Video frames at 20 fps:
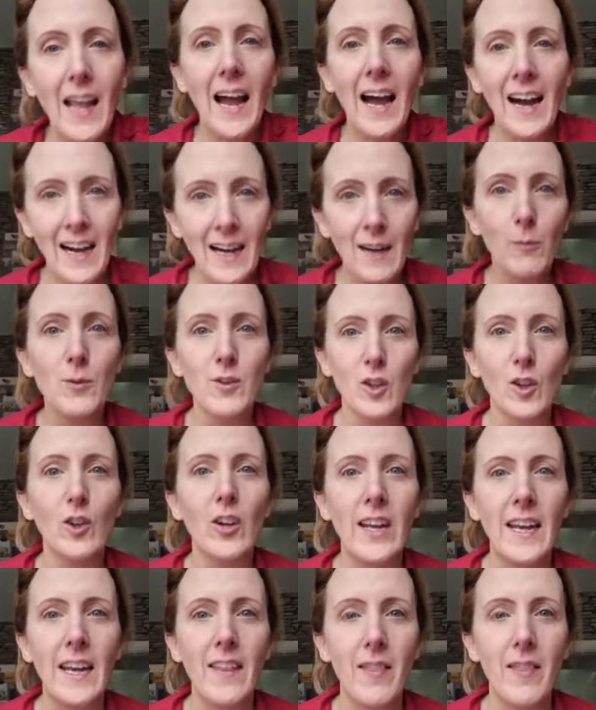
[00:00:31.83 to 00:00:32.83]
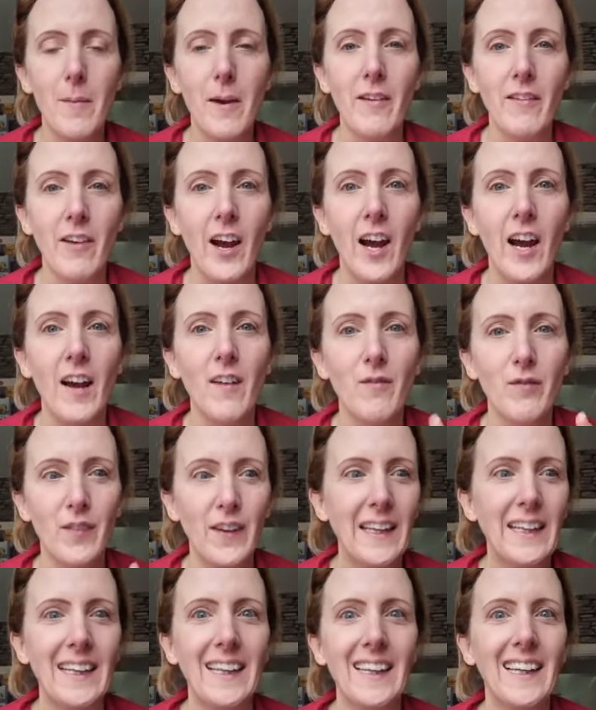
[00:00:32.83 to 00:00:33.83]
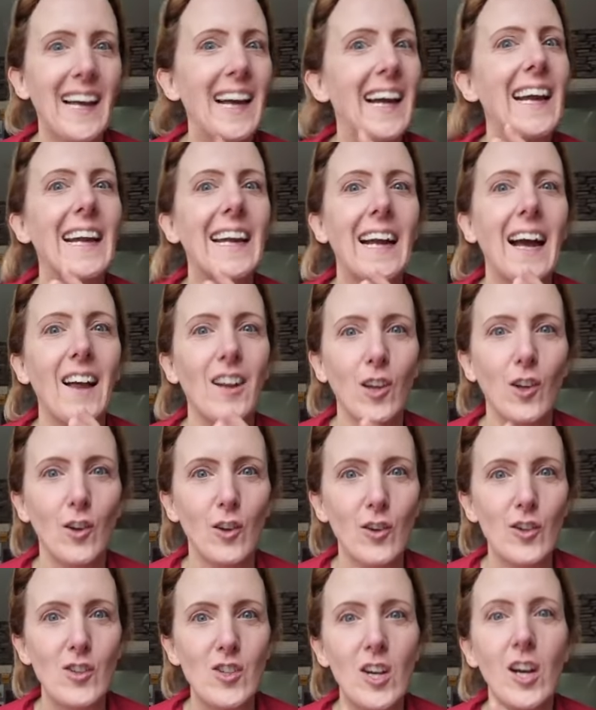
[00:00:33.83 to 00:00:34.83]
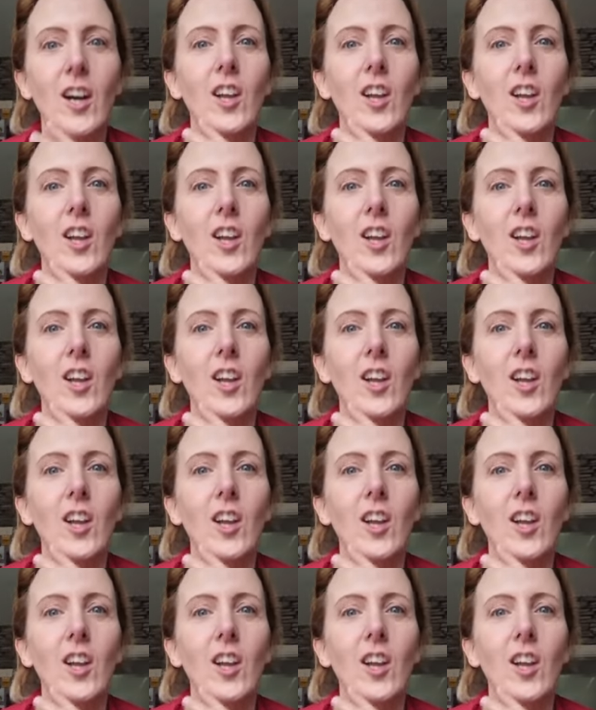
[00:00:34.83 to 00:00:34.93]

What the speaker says: I was looking in the mirror and feeling like I looked